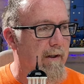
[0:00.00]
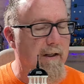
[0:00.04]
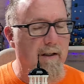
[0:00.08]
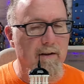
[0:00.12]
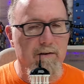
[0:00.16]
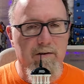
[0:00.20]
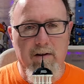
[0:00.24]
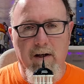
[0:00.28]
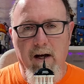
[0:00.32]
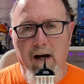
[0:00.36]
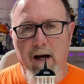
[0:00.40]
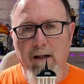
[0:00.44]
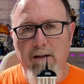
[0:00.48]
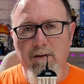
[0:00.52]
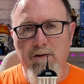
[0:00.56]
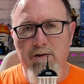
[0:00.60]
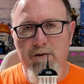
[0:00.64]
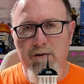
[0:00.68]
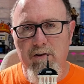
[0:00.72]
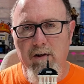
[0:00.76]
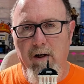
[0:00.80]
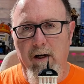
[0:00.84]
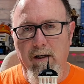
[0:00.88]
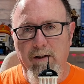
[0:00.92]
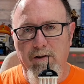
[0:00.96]
It's got
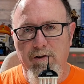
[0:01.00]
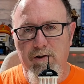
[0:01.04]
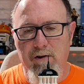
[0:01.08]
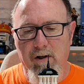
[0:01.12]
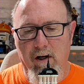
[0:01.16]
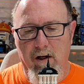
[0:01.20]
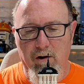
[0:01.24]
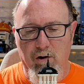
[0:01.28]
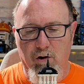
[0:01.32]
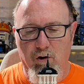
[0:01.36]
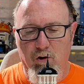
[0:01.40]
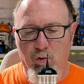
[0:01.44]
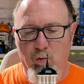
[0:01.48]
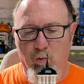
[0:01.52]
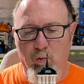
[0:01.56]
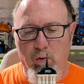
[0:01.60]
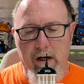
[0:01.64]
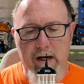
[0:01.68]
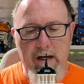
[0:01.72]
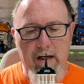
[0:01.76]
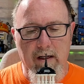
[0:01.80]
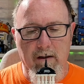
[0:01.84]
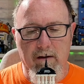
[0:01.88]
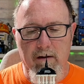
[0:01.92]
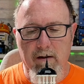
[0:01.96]
such a
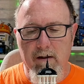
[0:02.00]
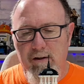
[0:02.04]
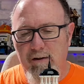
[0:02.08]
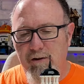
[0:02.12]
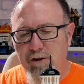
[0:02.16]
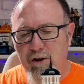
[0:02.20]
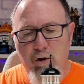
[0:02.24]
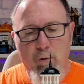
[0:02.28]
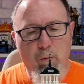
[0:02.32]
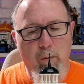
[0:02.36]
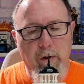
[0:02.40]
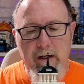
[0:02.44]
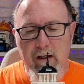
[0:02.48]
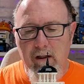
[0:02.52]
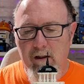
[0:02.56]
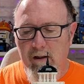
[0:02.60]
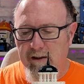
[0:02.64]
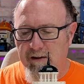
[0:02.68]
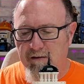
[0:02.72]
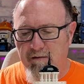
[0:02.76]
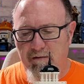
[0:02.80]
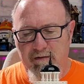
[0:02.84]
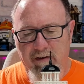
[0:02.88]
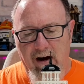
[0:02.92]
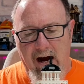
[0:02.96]
great New
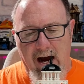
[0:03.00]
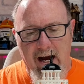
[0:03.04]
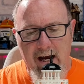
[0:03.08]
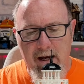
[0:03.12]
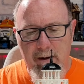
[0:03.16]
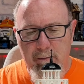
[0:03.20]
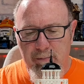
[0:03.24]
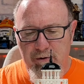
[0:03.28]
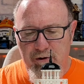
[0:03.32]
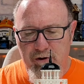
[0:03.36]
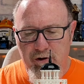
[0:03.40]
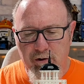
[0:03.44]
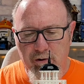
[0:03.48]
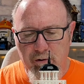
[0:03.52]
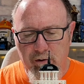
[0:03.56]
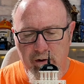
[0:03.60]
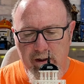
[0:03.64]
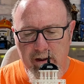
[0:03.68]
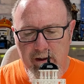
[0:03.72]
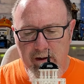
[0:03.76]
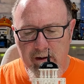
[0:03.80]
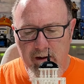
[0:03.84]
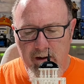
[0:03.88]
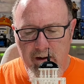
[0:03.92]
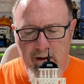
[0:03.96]
England vibe to
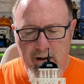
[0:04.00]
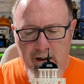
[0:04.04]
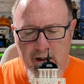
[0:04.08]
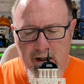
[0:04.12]
it.